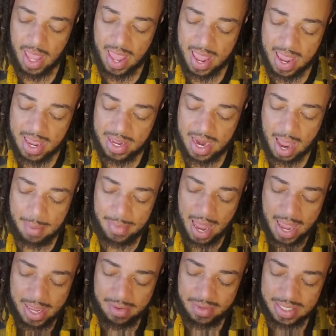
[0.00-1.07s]
And I'm
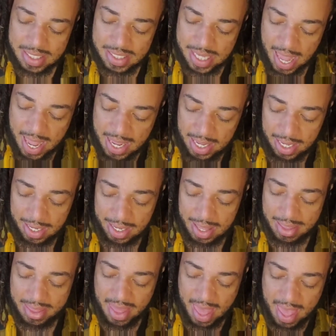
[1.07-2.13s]
not even saying
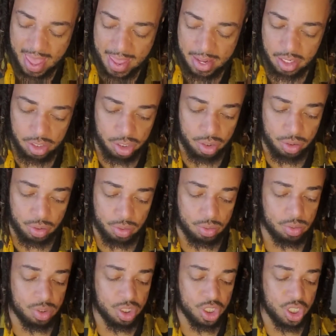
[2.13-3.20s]
that you
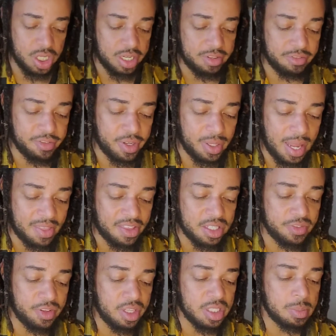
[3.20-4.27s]
shouldn't feel like
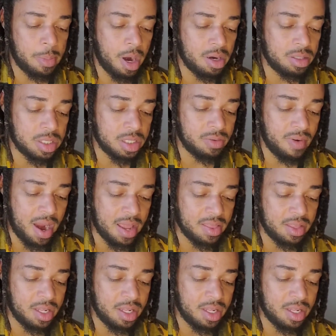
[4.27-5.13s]
this for this person, right?